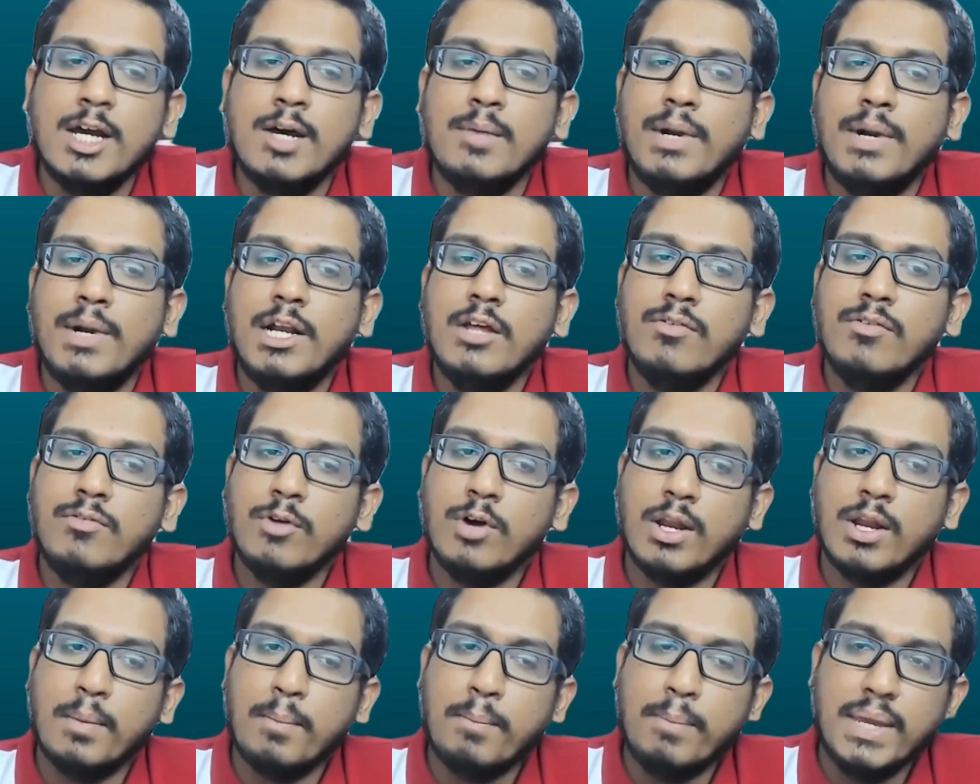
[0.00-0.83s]
But if
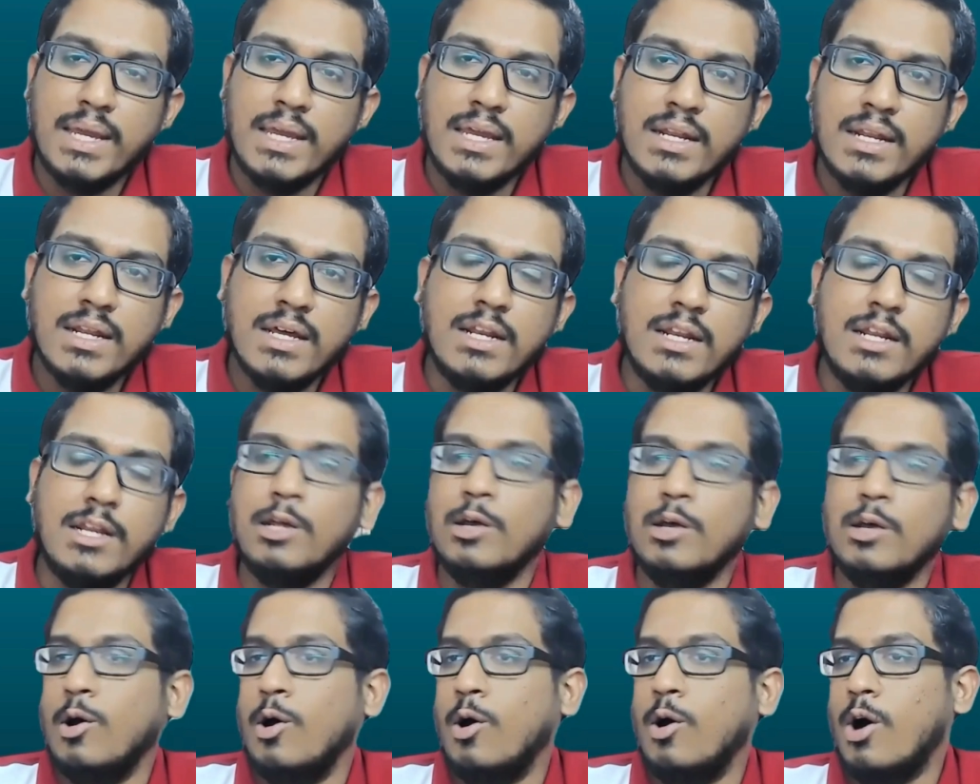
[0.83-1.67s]
you're a beginner
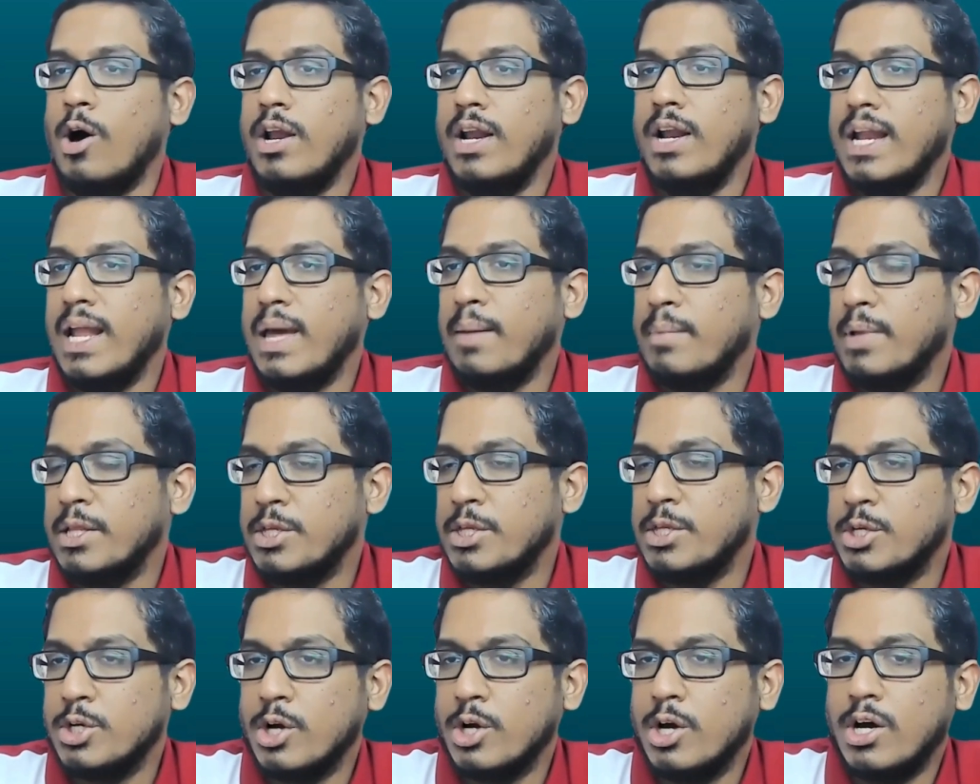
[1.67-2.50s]
or an
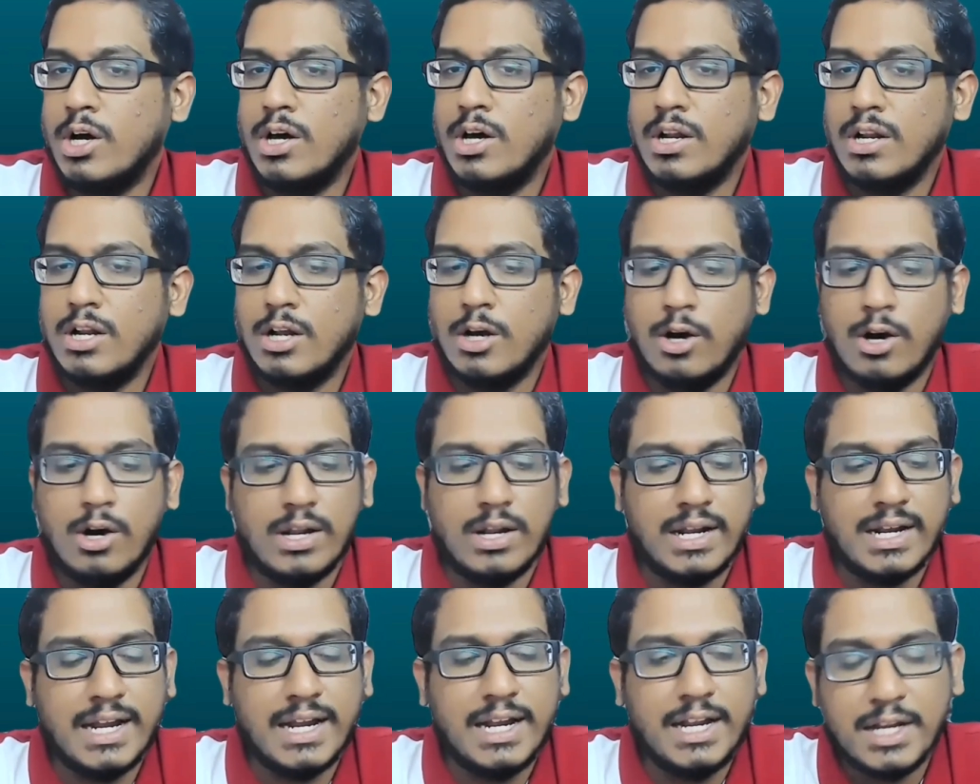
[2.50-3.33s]
amateur or
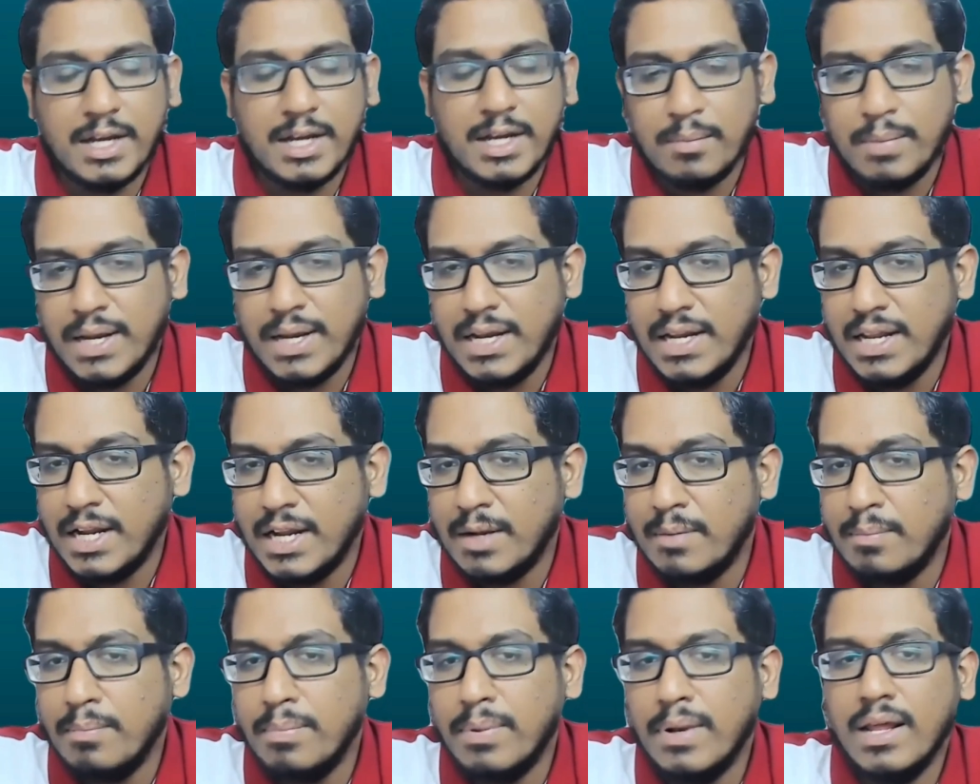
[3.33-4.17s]
an
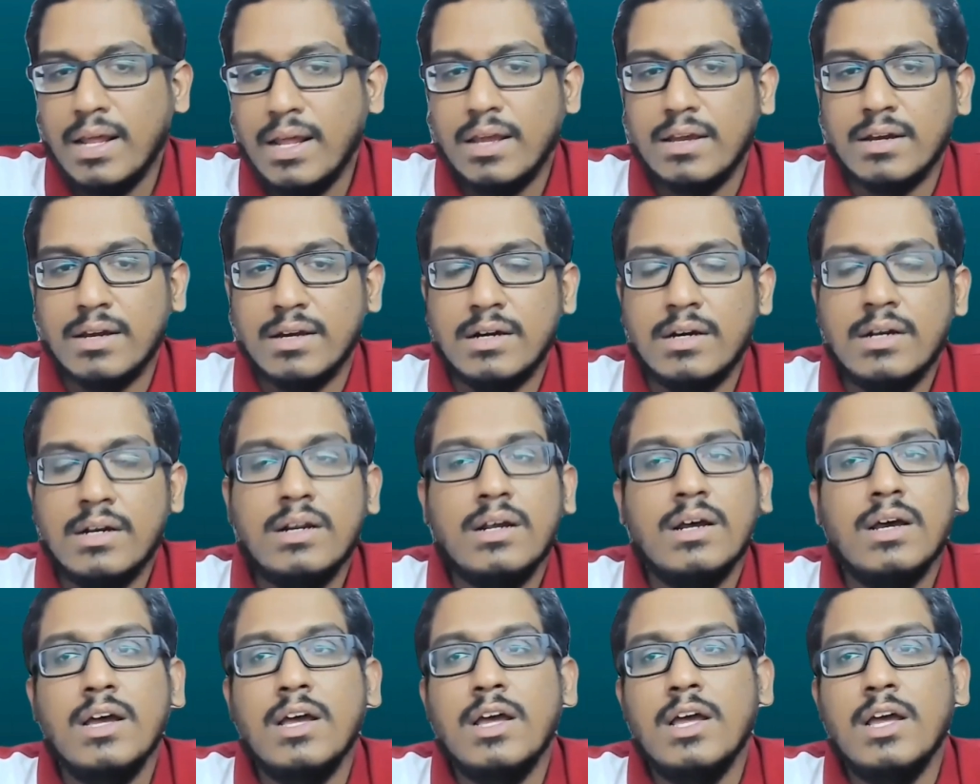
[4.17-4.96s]
intermediate player,